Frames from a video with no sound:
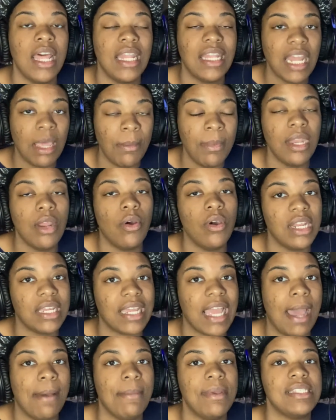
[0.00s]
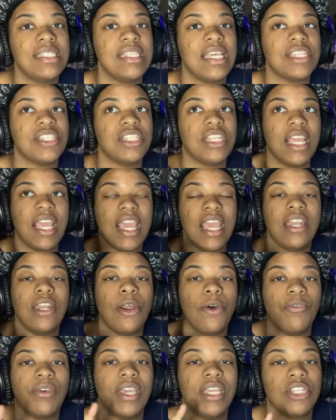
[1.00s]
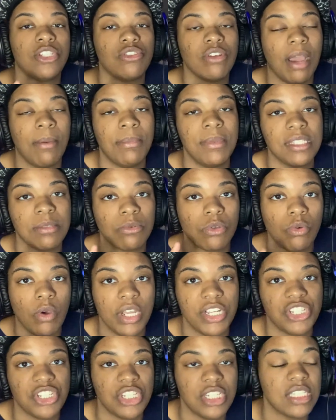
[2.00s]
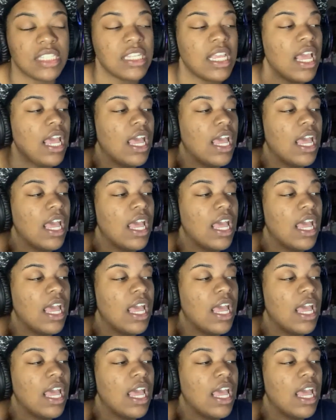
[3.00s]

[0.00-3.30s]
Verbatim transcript: let me know in the comment section and don't forget to drop me some questions